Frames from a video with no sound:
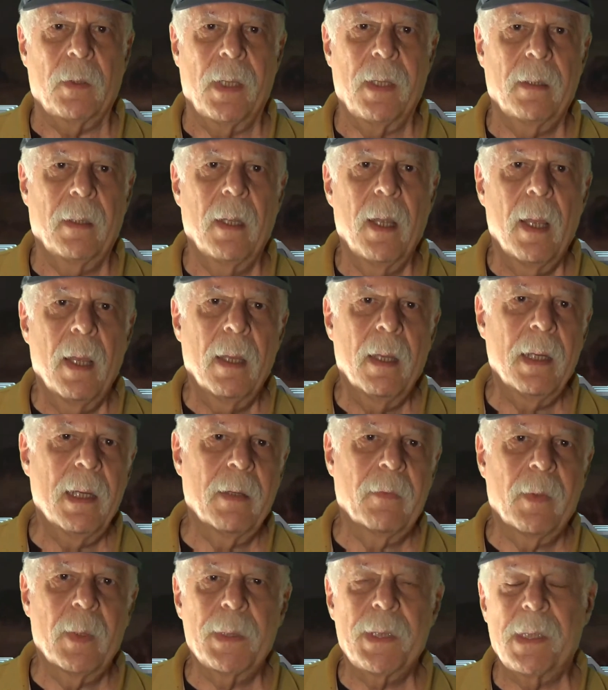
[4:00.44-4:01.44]
And
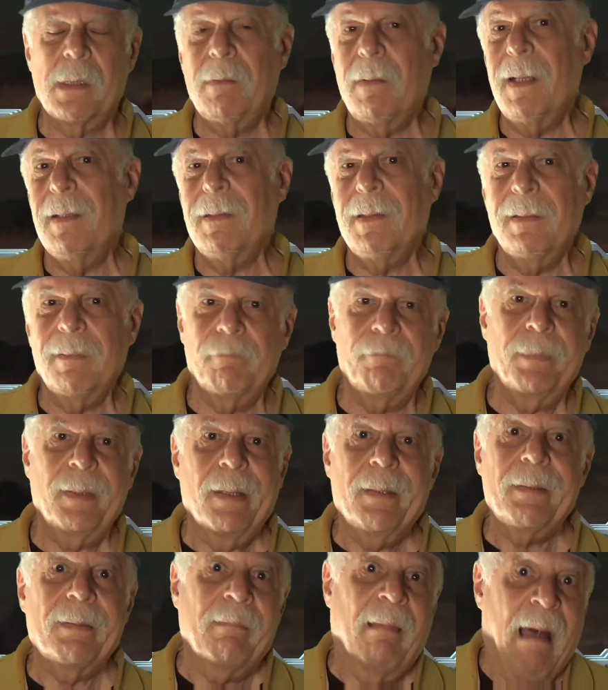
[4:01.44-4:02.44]
everyone says, well,
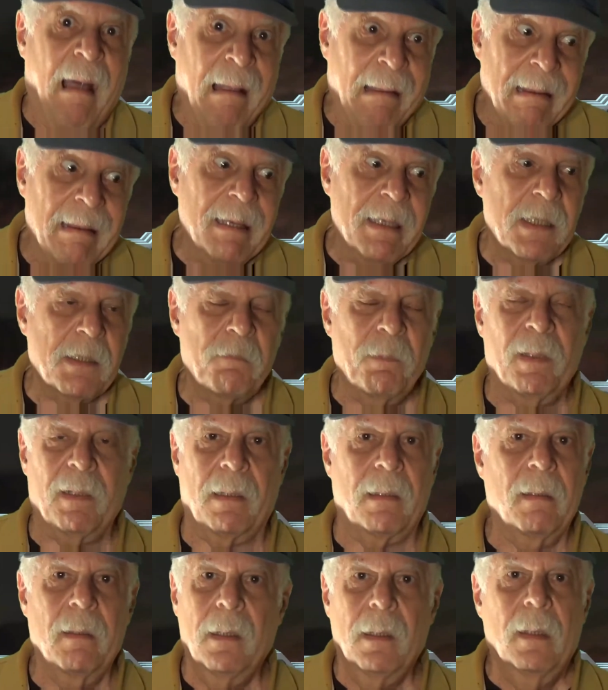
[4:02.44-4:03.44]
that's nice,
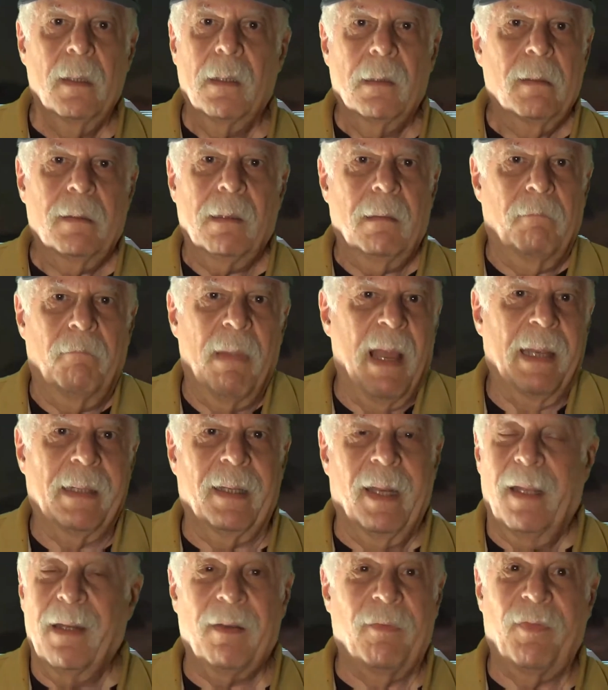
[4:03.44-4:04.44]
but the
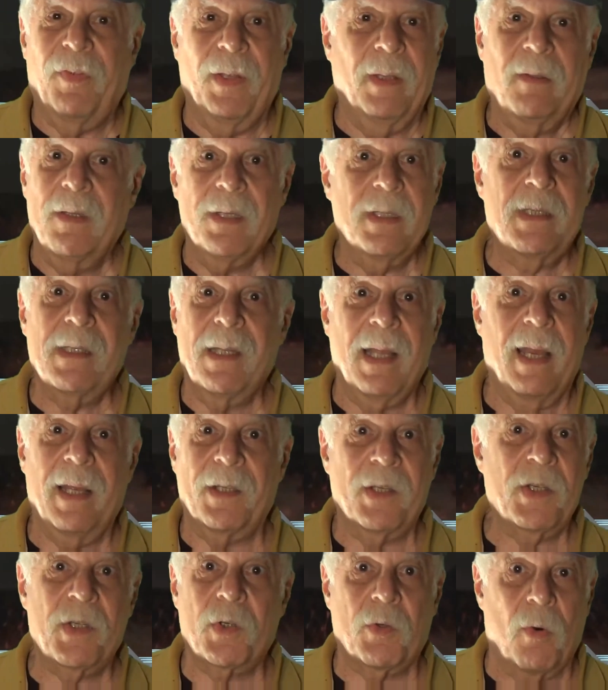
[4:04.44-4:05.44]
magnetic field isn't
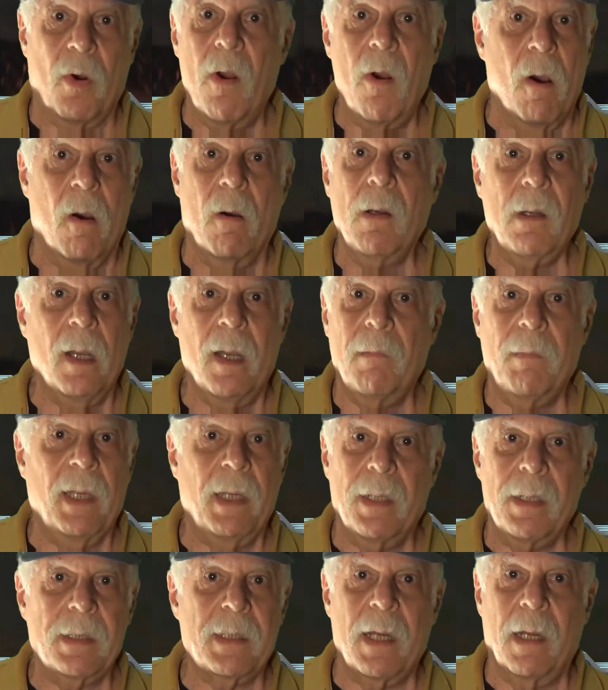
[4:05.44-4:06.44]
that strong. I
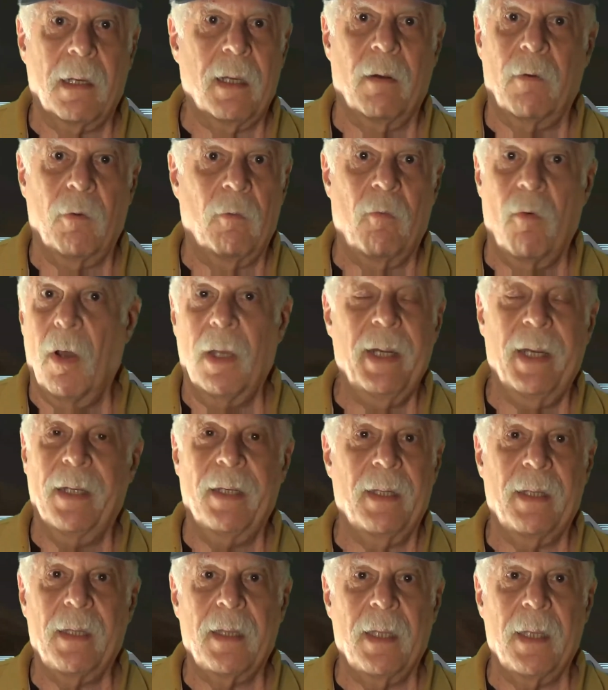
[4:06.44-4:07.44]
mean, it's not going to run
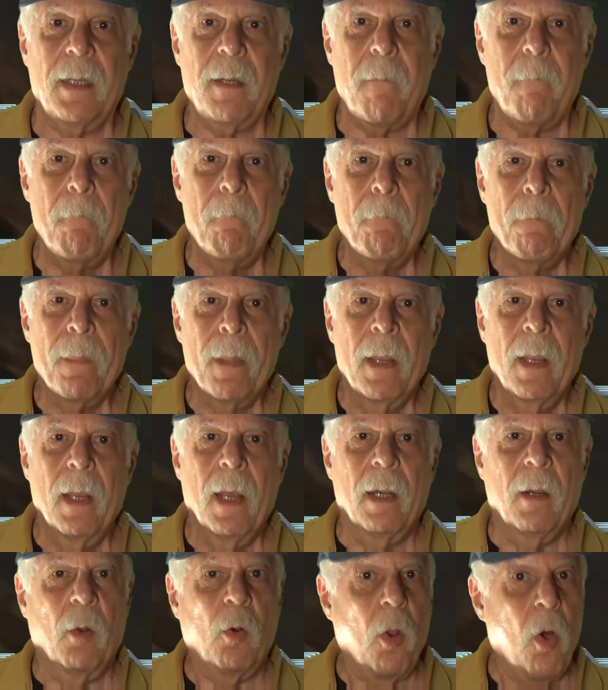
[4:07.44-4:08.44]
anything.
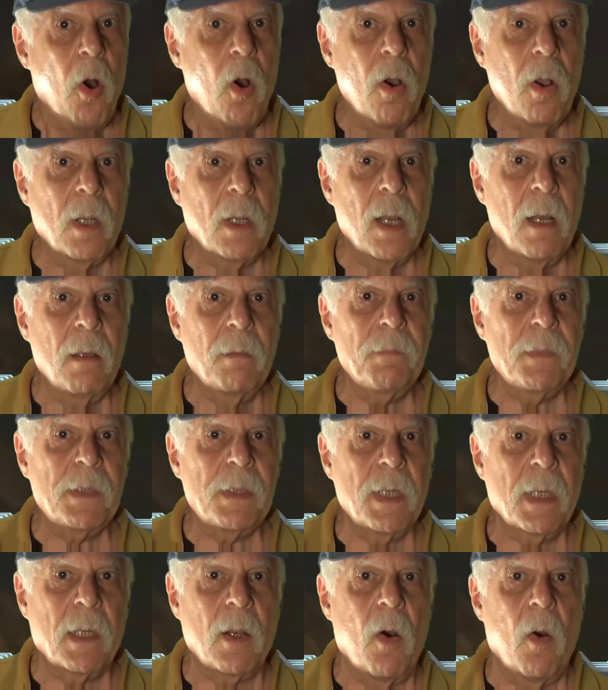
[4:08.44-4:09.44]
And along comes
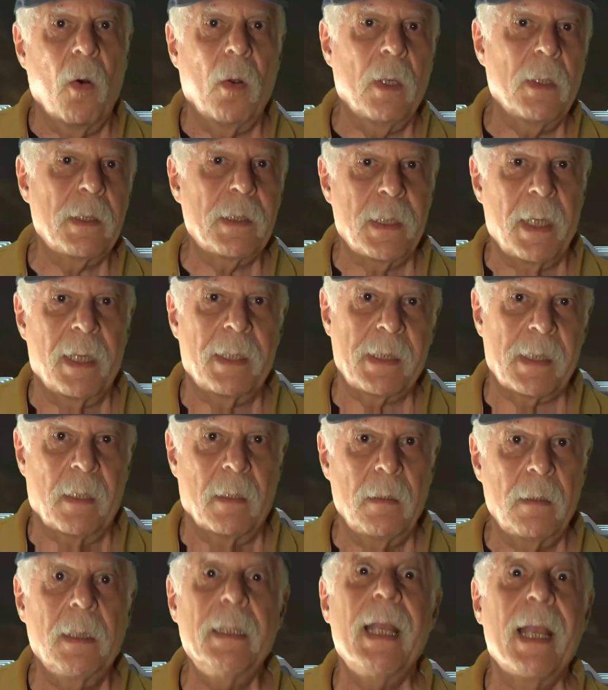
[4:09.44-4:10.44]
Nikola
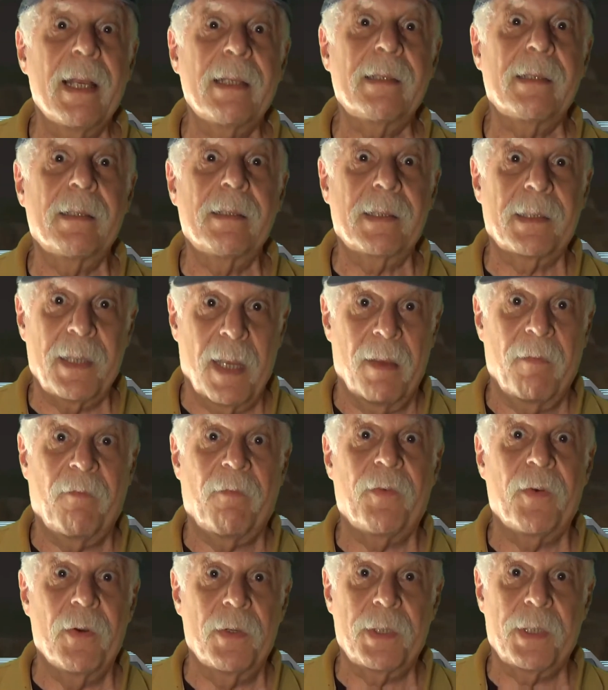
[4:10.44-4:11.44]
Tesla. He has the same
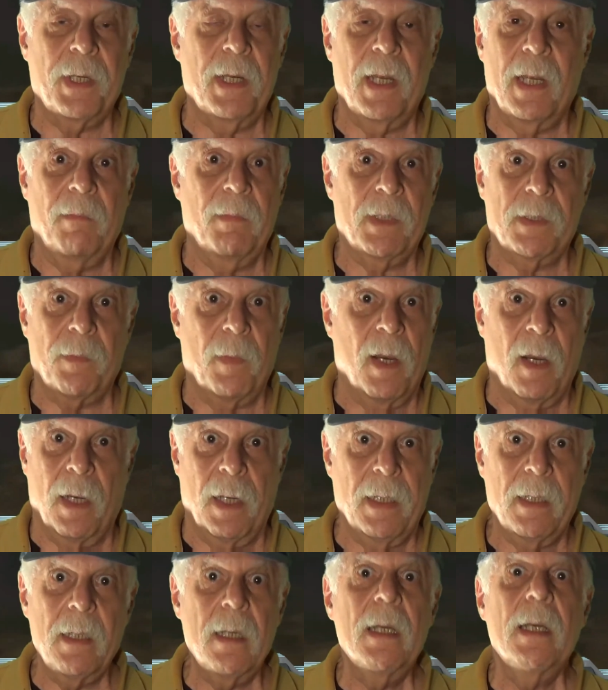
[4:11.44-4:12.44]
first name as
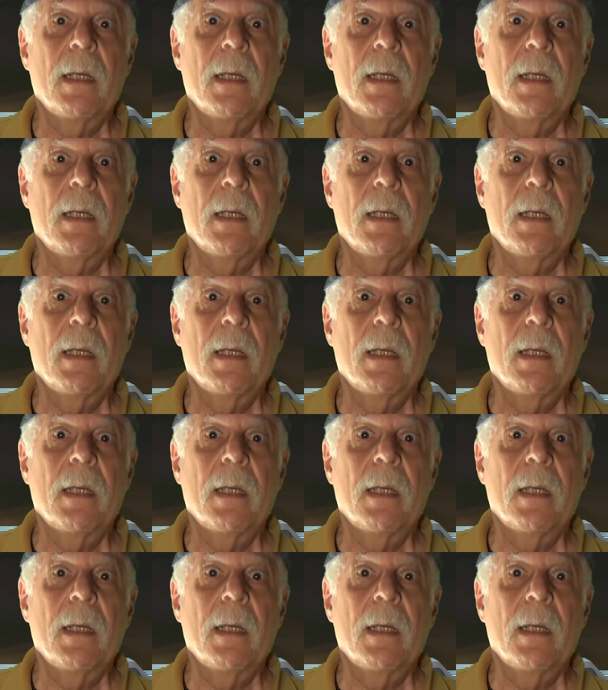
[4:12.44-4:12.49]
mine.